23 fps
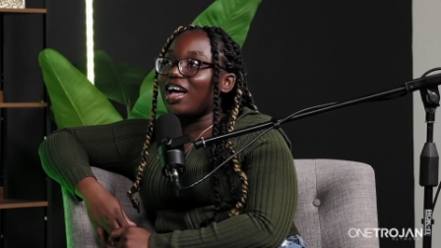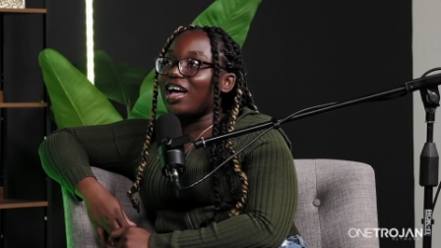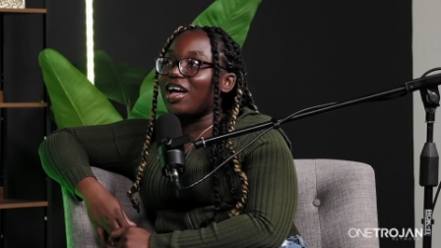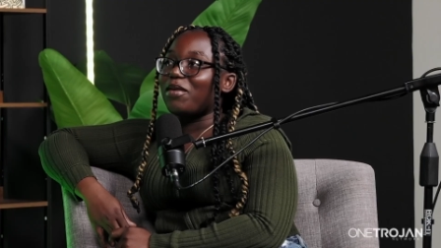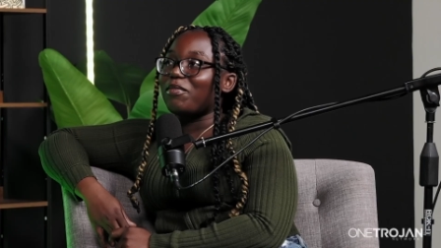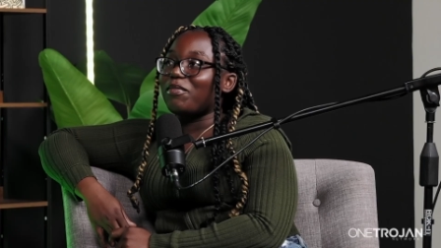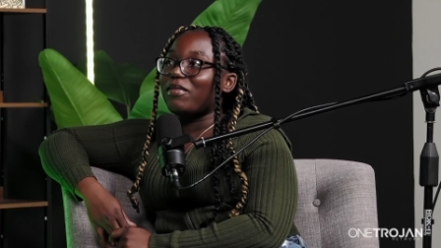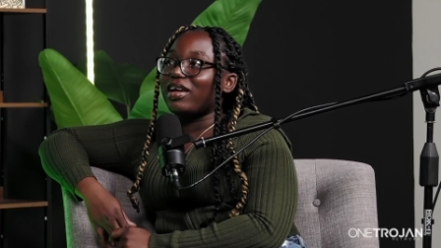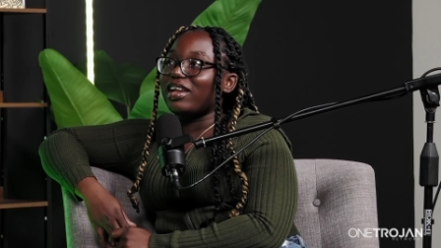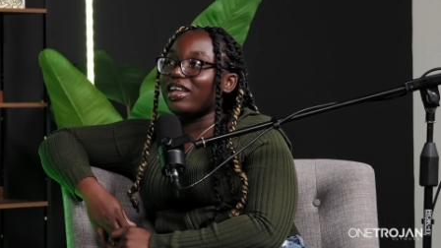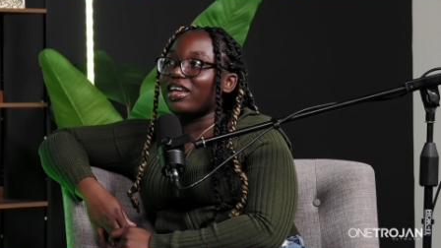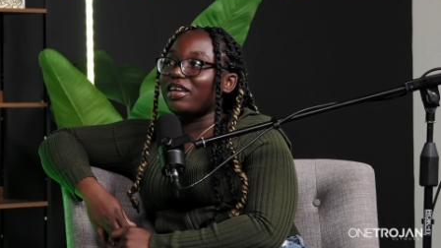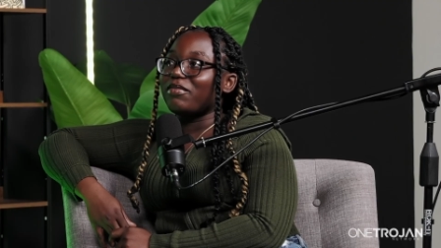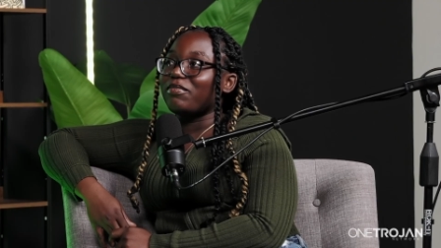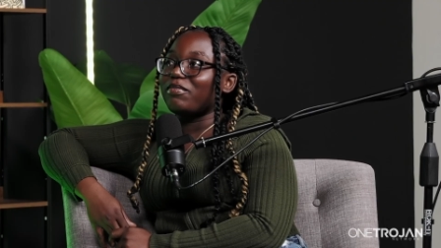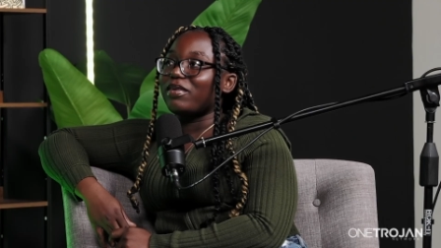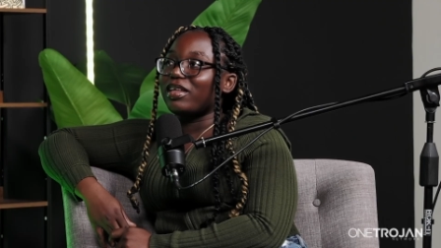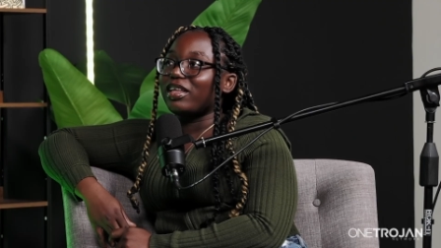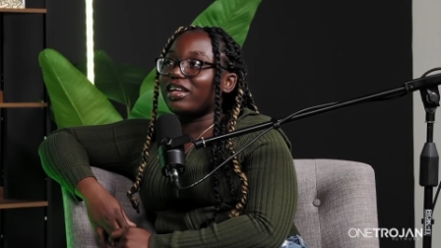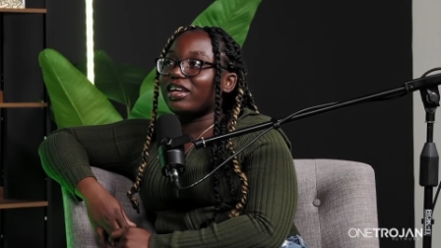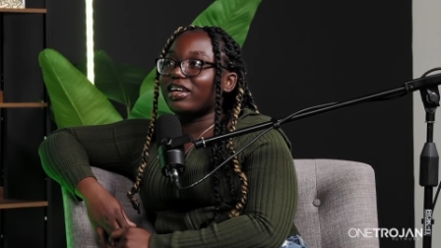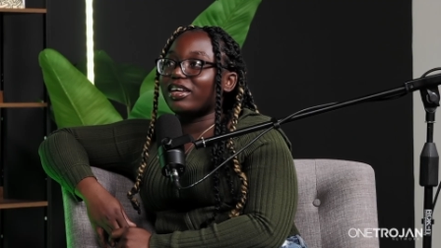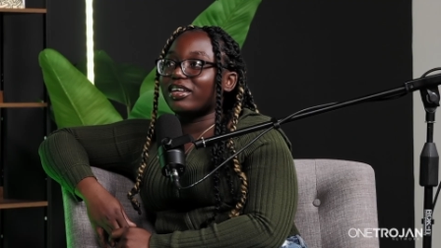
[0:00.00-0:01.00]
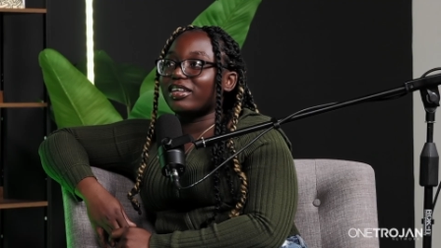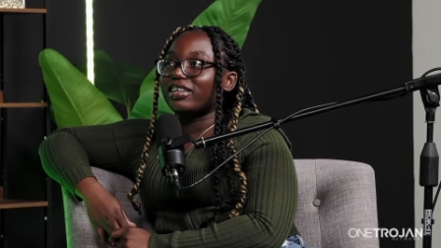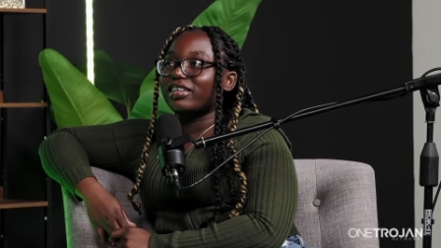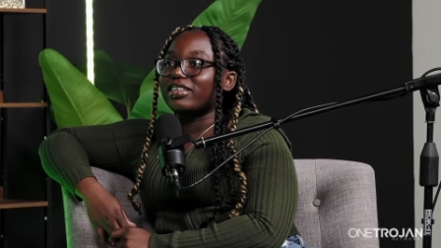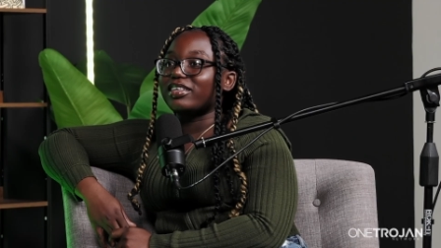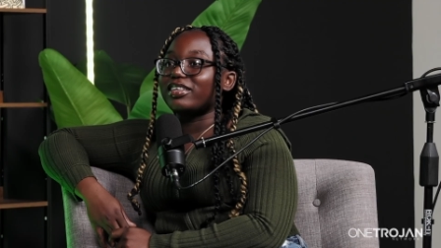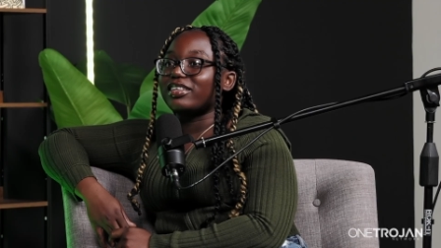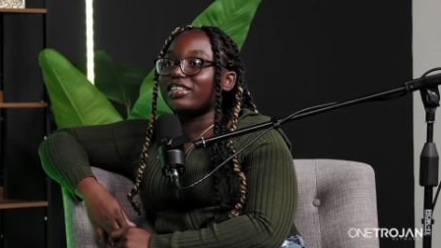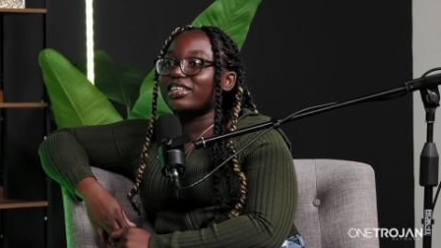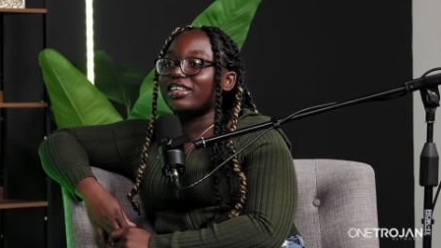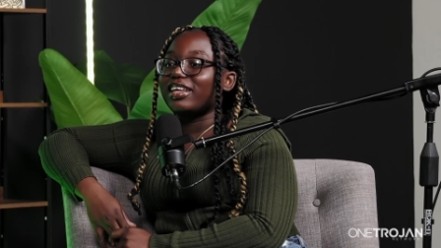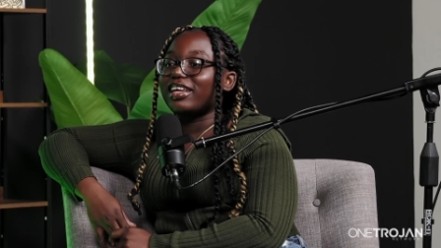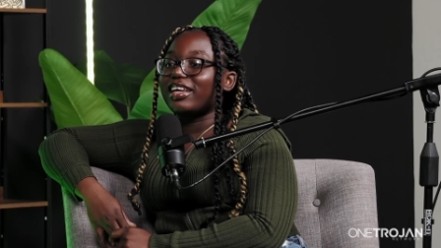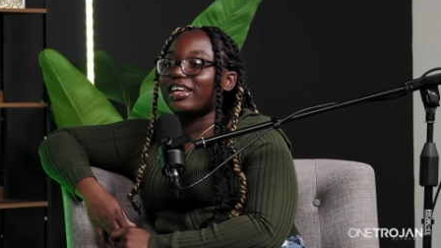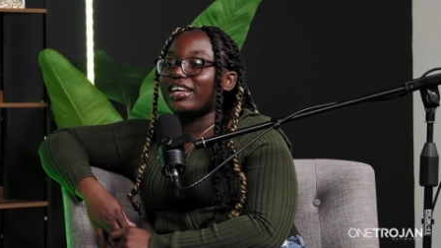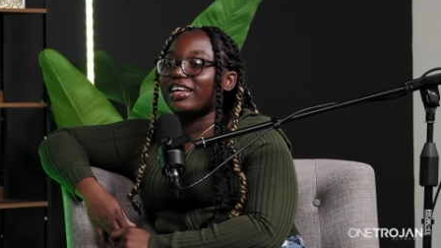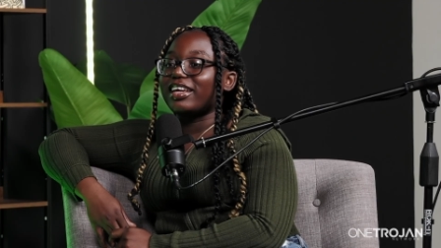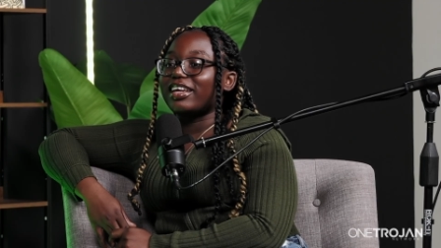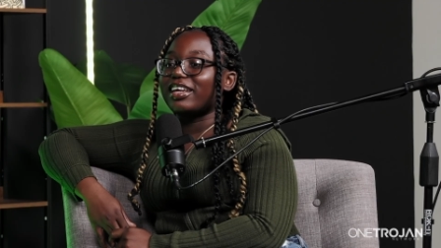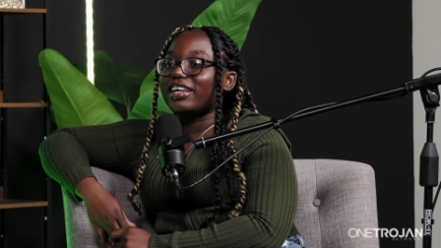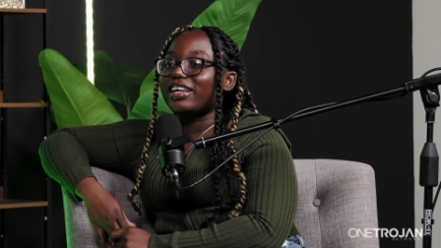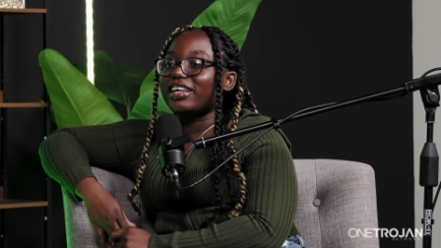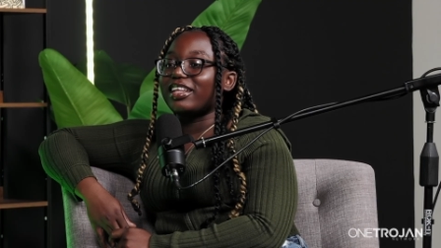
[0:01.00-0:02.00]
Um, my day been good
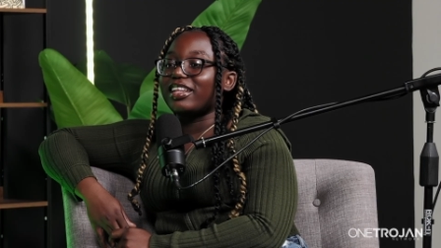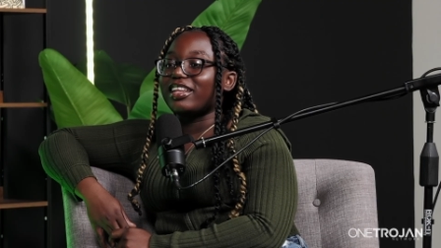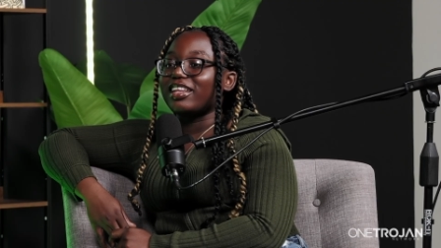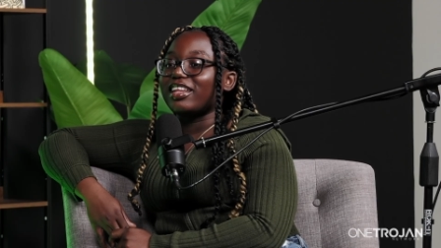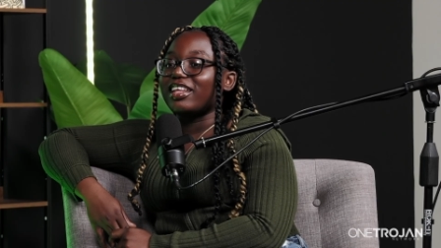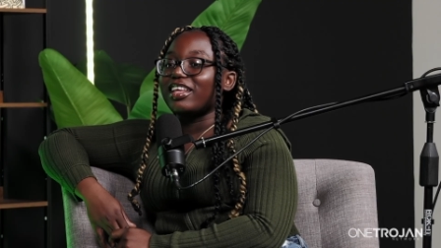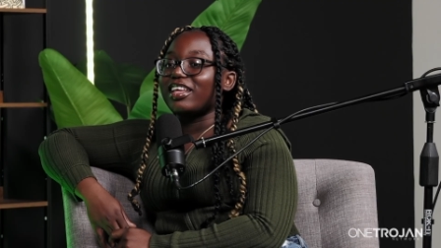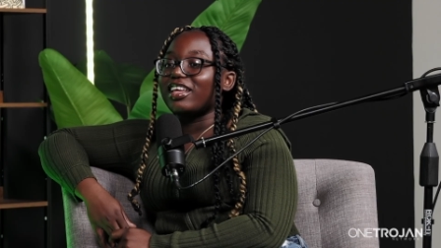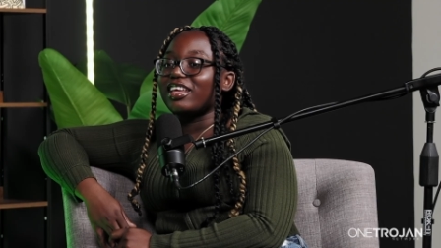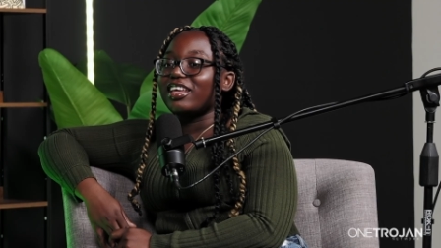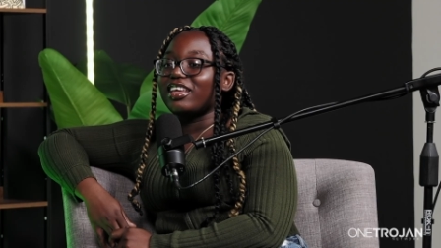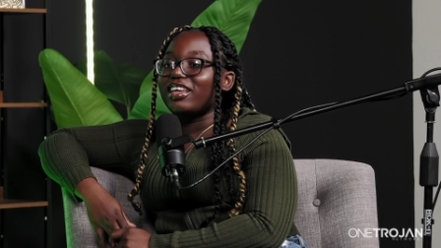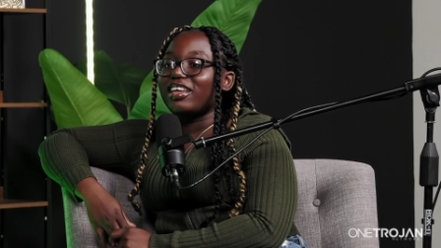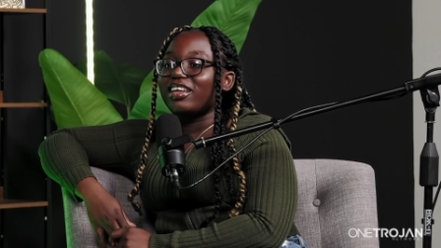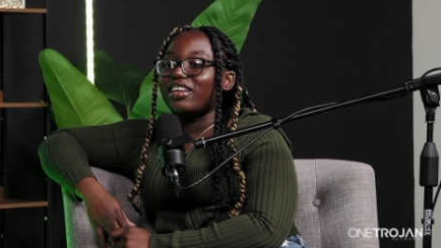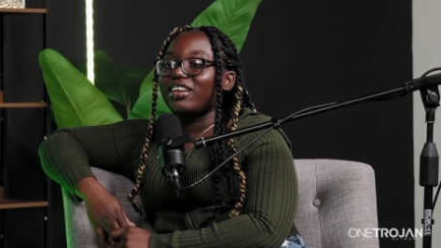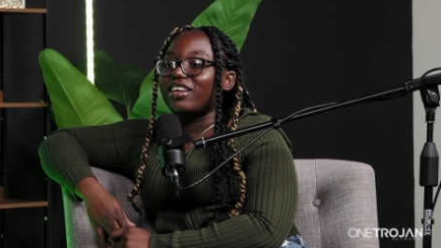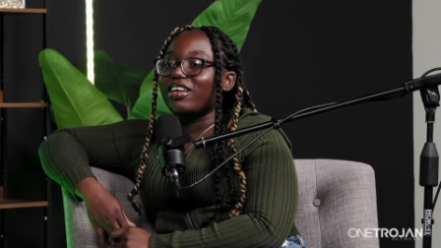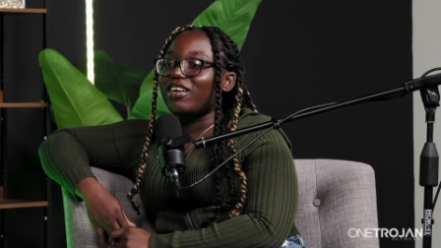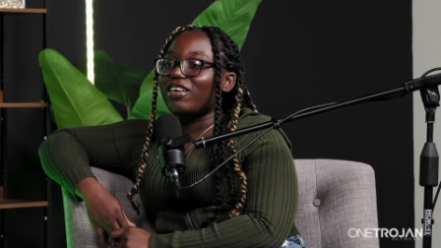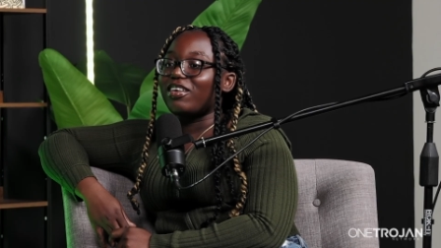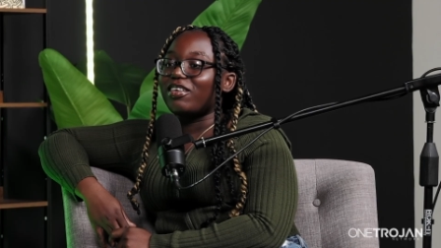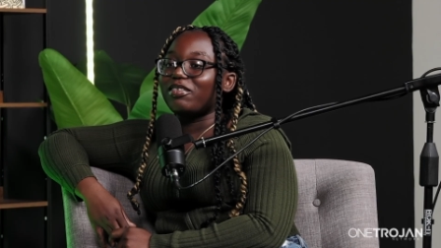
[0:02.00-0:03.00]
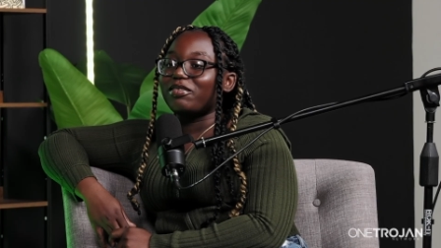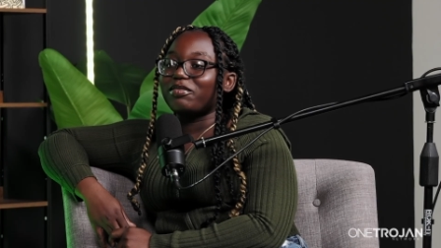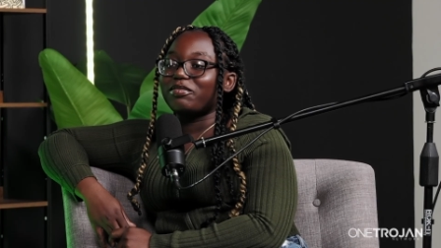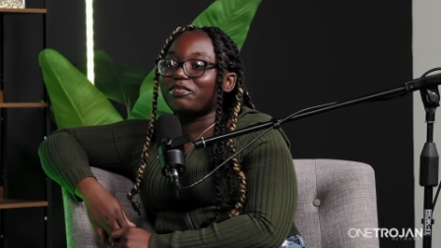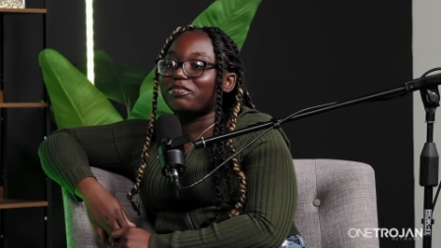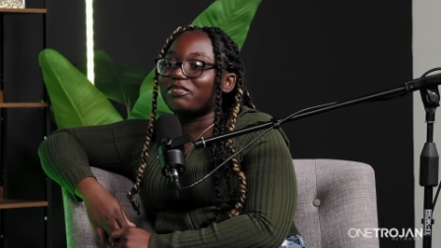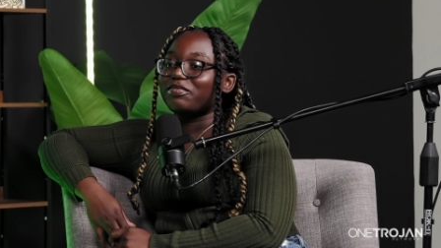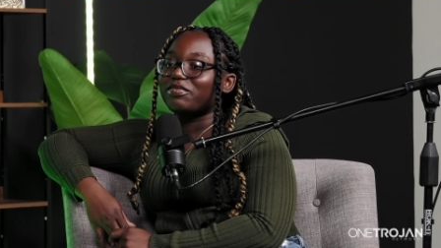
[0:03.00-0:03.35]
and you know,